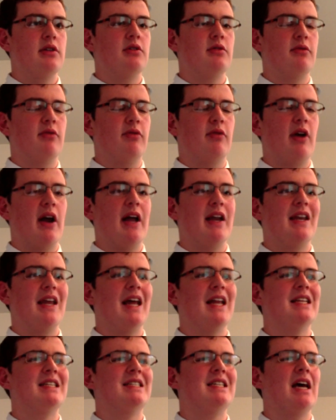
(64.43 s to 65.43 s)
to Fred
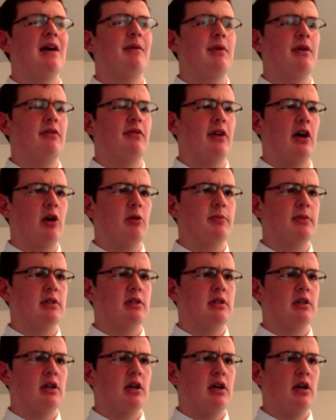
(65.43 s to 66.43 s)
and Debbie
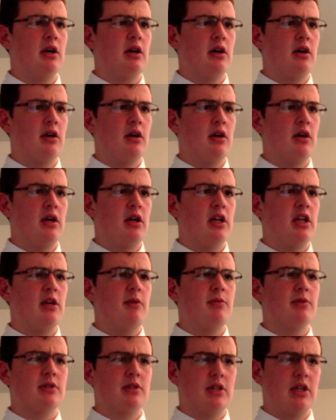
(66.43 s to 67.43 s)
Phelps.
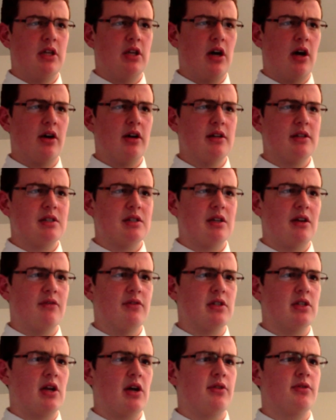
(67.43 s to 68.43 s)
He was the youngest of
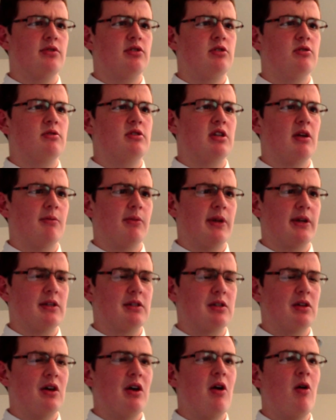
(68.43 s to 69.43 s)
his other two
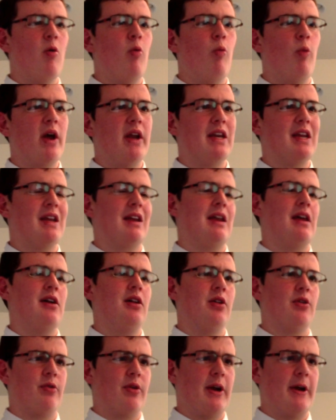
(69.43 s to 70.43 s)
siblings, Whitney and
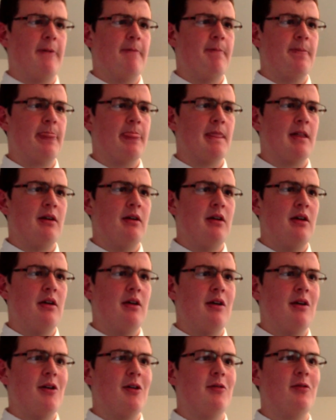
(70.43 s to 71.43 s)
Hillary.
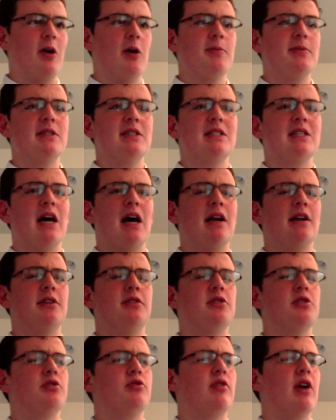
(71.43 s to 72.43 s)
Phelps
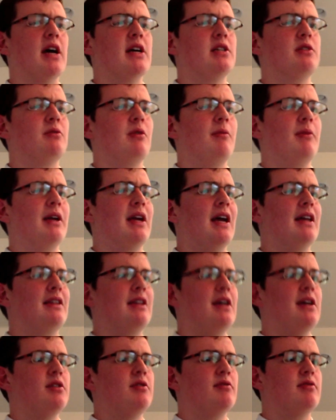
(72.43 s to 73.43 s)
decided to try swimming at
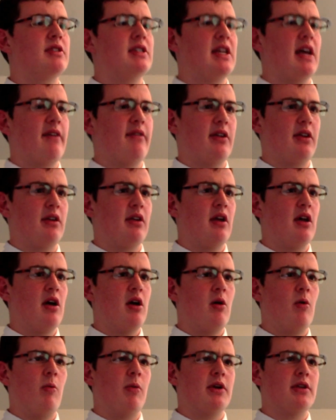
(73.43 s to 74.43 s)
the age of 7
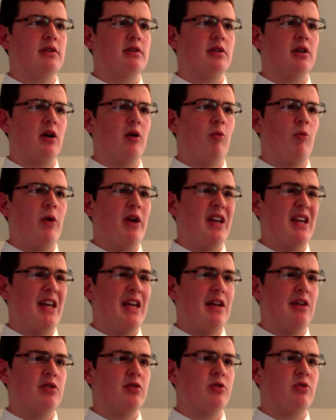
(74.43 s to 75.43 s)
when he saw
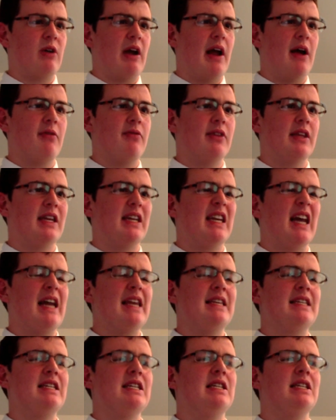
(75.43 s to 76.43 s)
Whitney try out for the
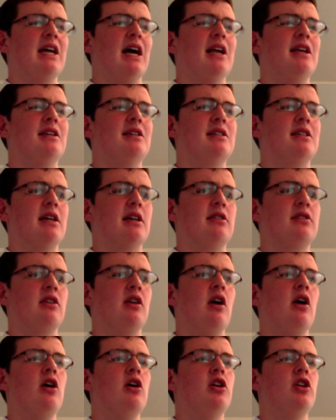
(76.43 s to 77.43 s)
1996
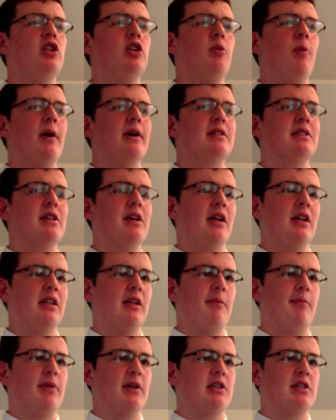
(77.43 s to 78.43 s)
U.S.
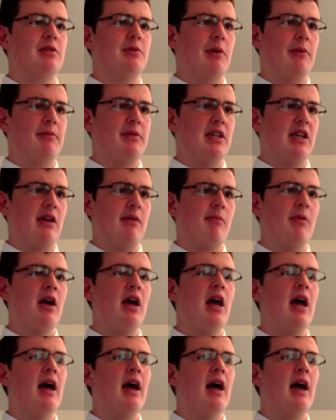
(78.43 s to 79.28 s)
Olympic swim team,